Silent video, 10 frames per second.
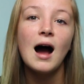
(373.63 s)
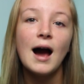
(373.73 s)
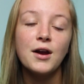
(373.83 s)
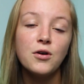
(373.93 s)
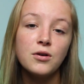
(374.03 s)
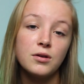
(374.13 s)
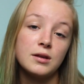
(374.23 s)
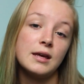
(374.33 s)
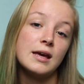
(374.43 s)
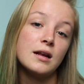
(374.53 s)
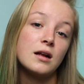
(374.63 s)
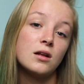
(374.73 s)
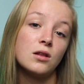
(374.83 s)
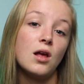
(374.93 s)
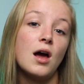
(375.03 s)
I don't get
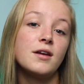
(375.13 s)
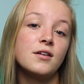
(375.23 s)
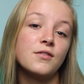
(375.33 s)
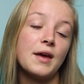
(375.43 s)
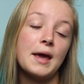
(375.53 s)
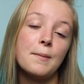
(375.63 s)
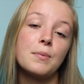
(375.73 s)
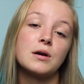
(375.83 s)
a lot of hate